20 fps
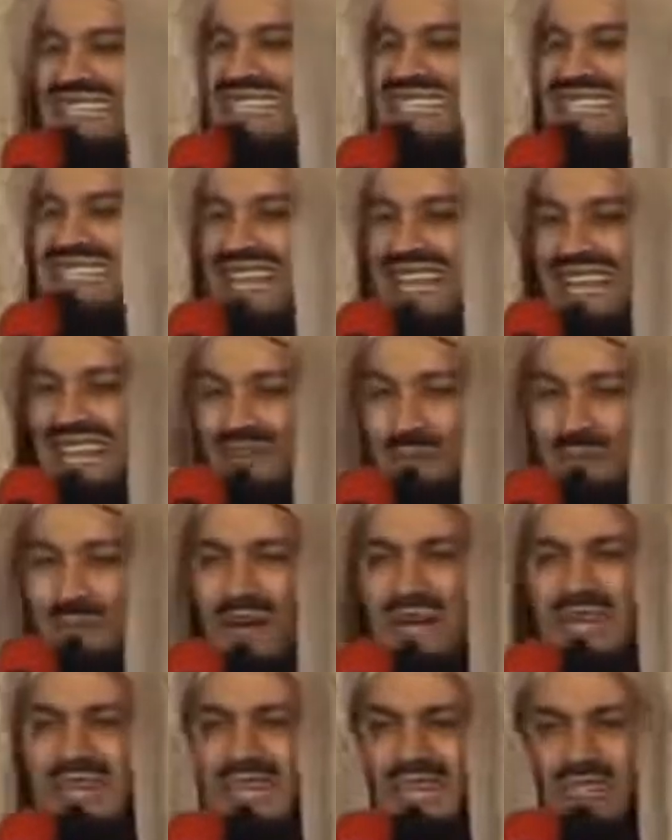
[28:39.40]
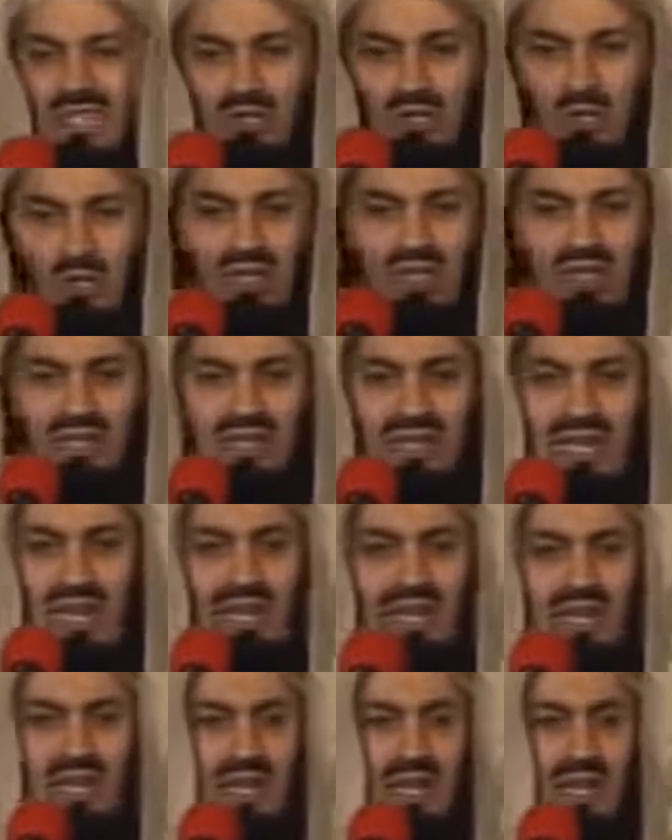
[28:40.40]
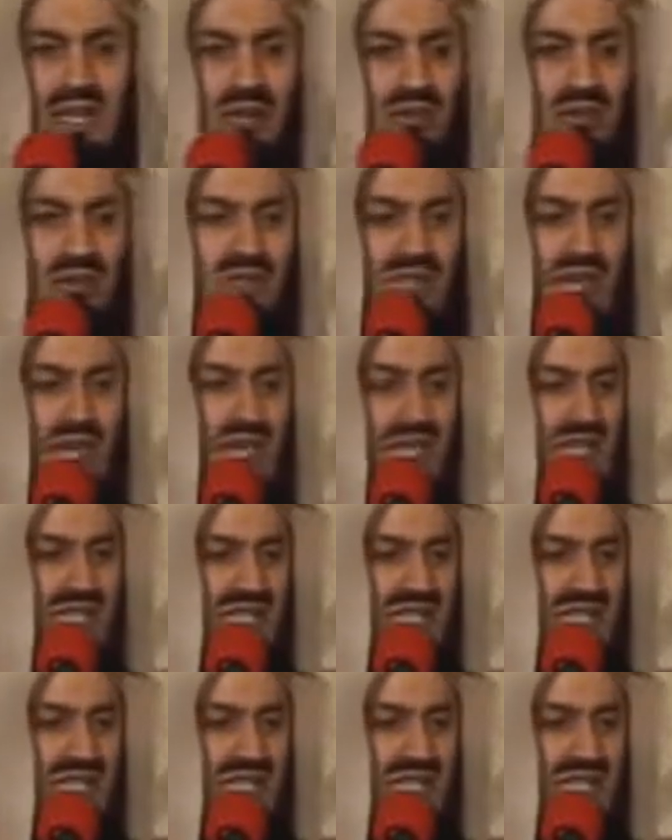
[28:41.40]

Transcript: it is said by the historians that Musa